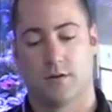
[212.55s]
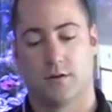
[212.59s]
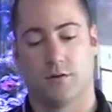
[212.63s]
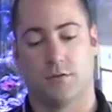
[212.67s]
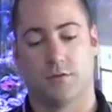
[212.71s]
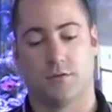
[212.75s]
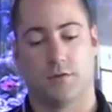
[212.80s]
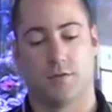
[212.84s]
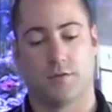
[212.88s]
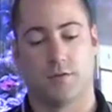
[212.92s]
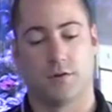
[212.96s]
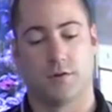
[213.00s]

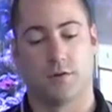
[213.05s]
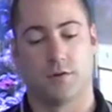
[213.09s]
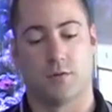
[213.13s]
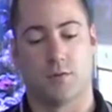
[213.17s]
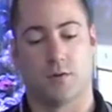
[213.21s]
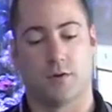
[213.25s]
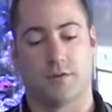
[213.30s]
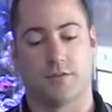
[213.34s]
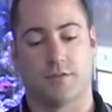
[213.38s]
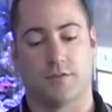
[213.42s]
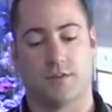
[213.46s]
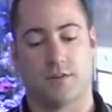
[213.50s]
goes over your
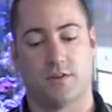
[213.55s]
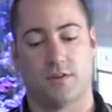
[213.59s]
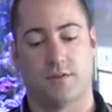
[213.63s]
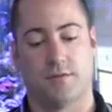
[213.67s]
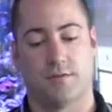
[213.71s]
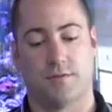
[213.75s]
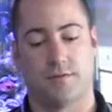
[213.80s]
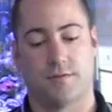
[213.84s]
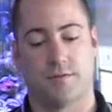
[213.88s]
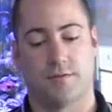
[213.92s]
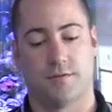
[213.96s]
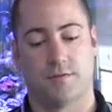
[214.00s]
quart
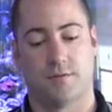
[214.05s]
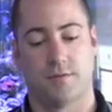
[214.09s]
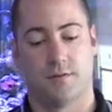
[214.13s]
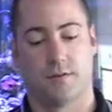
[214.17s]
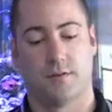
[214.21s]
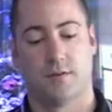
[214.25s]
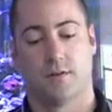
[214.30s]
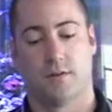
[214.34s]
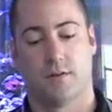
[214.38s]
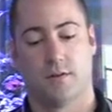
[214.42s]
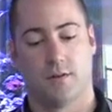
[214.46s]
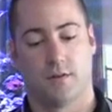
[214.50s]
sleeve,
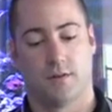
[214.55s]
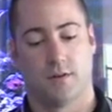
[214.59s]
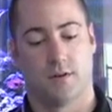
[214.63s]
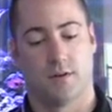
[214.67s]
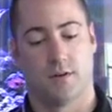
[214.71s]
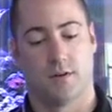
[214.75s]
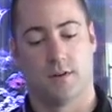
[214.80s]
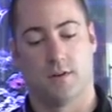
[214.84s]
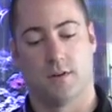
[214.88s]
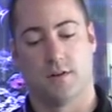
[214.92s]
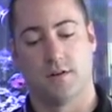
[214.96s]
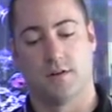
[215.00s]

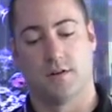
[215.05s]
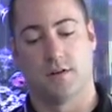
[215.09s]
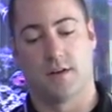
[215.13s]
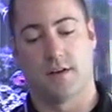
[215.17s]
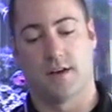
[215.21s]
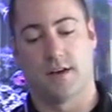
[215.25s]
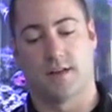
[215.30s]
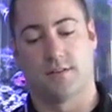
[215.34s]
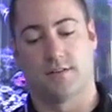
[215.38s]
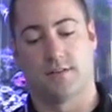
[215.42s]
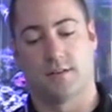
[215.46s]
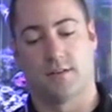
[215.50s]
and then your
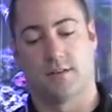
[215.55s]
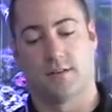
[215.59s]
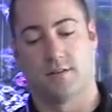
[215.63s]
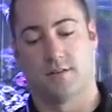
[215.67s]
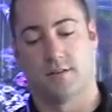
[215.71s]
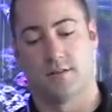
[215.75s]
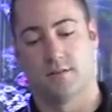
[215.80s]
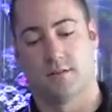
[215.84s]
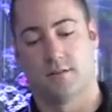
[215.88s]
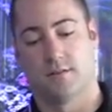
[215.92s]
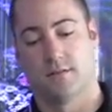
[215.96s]
gasket,